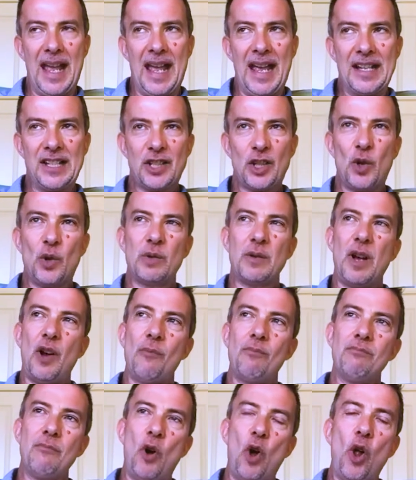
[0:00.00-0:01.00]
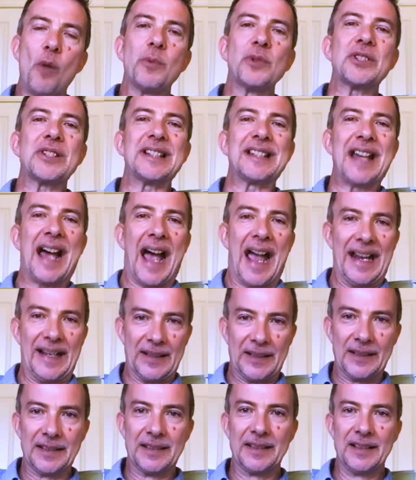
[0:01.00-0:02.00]
It's almost a
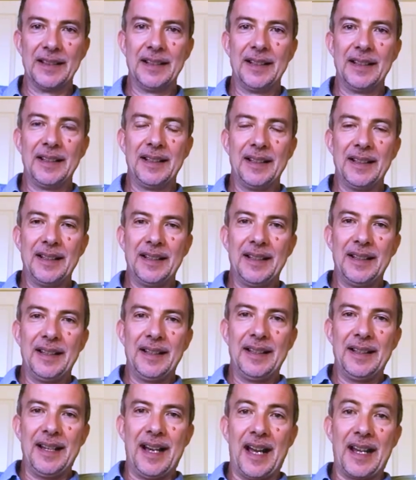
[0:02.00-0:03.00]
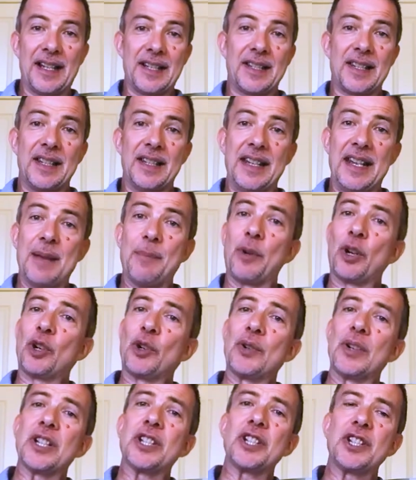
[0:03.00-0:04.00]
title, and it's the name
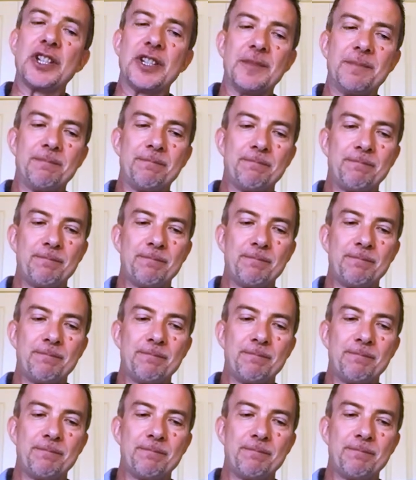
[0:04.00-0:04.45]
Christian.